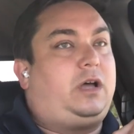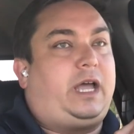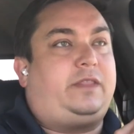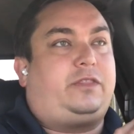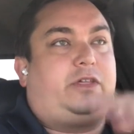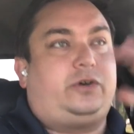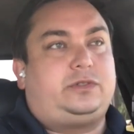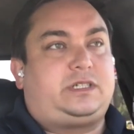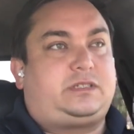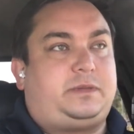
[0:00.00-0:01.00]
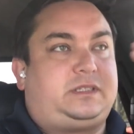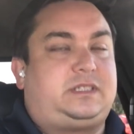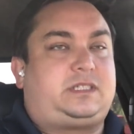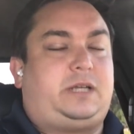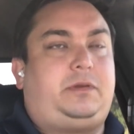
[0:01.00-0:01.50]
And those
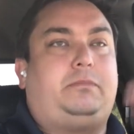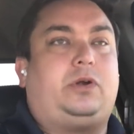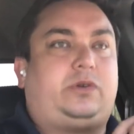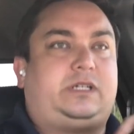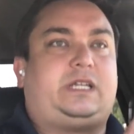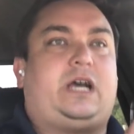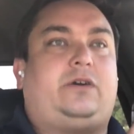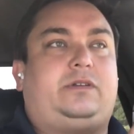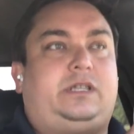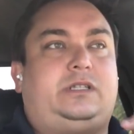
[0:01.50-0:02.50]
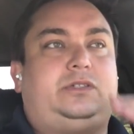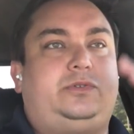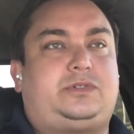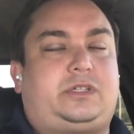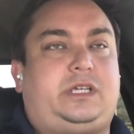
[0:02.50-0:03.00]
expenses can be broken down in
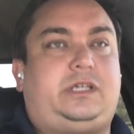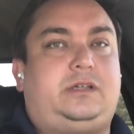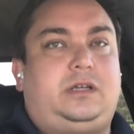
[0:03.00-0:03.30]
usually